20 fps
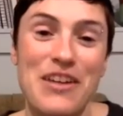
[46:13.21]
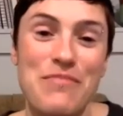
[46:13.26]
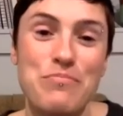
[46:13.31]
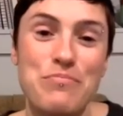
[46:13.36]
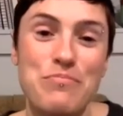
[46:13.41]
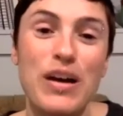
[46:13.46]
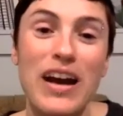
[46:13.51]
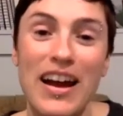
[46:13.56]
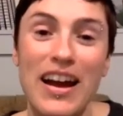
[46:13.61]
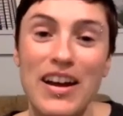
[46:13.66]

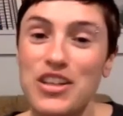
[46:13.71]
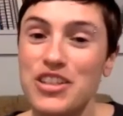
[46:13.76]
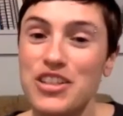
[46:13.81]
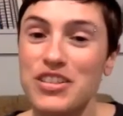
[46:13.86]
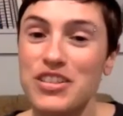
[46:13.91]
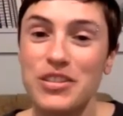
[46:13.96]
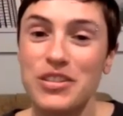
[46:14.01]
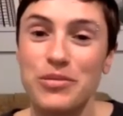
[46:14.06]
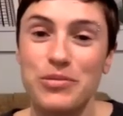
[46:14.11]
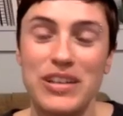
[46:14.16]
But
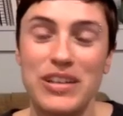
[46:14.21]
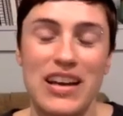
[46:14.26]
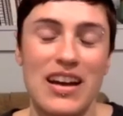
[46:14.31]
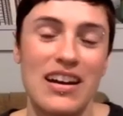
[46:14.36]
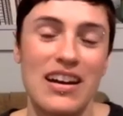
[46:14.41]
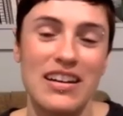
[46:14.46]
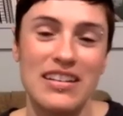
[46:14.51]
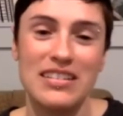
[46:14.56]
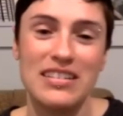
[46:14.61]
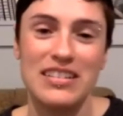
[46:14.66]
actually, we
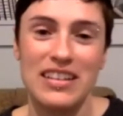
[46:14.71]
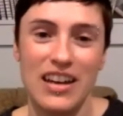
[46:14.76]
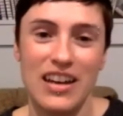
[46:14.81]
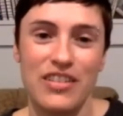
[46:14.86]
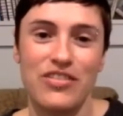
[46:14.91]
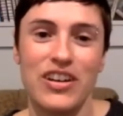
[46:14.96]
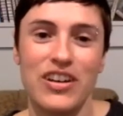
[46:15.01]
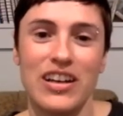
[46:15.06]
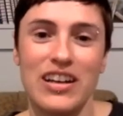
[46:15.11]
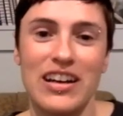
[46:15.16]
had kind
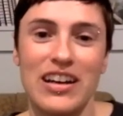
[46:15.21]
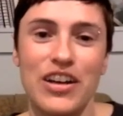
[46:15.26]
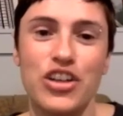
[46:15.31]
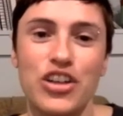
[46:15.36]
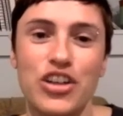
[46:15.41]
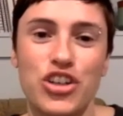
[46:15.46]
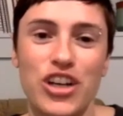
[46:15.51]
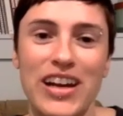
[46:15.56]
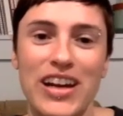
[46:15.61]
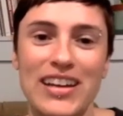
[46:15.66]
of
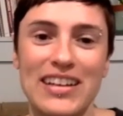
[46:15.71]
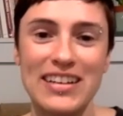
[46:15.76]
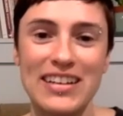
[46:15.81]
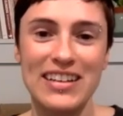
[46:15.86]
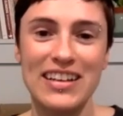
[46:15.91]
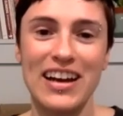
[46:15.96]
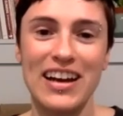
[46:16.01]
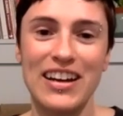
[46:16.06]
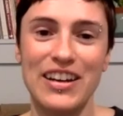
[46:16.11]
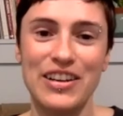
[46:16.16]
a
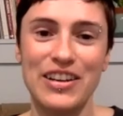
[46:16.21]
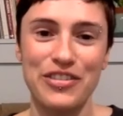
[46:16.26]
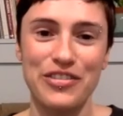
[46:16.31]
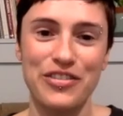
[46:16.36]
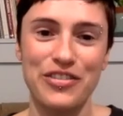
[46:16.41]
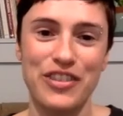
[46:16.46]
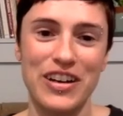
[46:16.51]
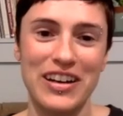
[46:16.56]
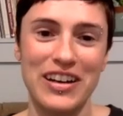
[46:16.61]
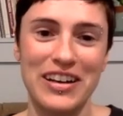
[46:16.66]
great kind
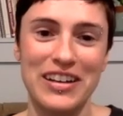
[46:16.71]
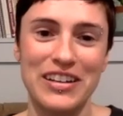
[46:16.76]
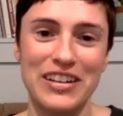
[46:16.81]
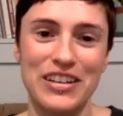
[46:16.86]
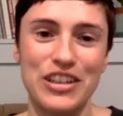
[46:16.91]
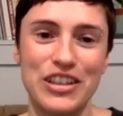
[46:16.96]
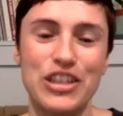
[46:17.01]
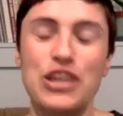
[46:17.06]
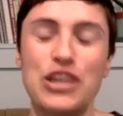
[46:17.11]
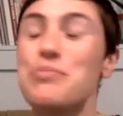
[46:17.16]
of
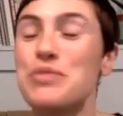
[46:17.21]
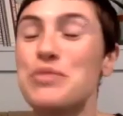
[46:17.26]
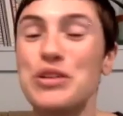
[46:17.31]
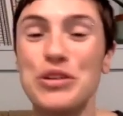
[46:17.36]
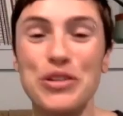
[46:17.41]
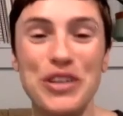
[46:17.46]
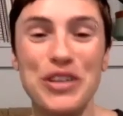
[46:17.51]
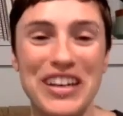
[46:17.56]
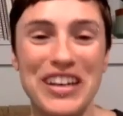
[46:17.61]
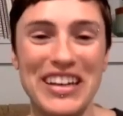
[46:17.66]

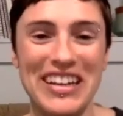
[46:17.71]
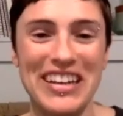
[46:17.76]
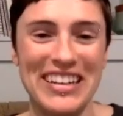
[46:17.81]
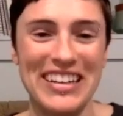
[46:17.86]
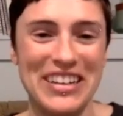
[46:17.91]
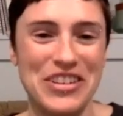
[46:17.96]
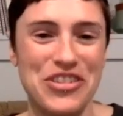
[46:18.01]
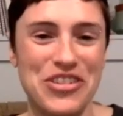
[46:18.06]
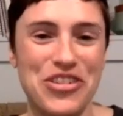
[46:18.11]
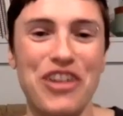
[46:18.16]

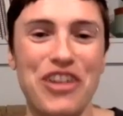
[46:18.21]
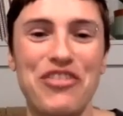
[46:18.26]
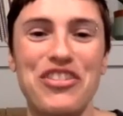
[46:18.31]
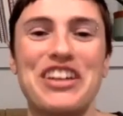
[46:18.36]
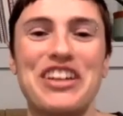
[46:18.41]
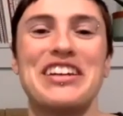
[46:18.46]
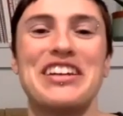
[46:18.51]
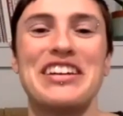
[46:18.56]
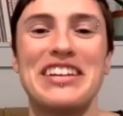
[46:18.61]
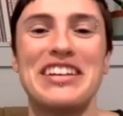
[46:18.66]

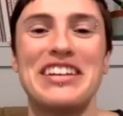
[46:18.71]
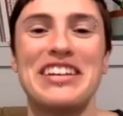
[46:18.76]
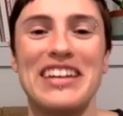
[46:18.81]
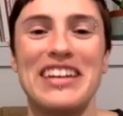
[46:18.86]
community-driven